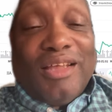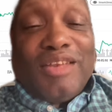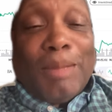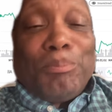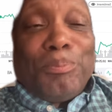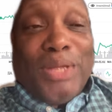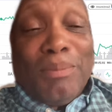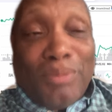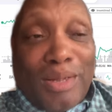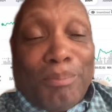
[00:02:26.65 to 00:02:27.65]
that
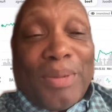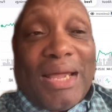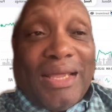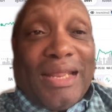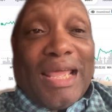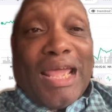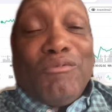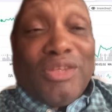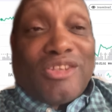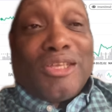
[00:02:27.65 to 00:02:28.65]
people are buying
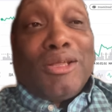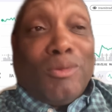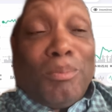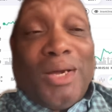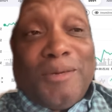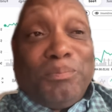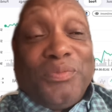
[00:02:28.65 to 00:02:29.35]
every single month.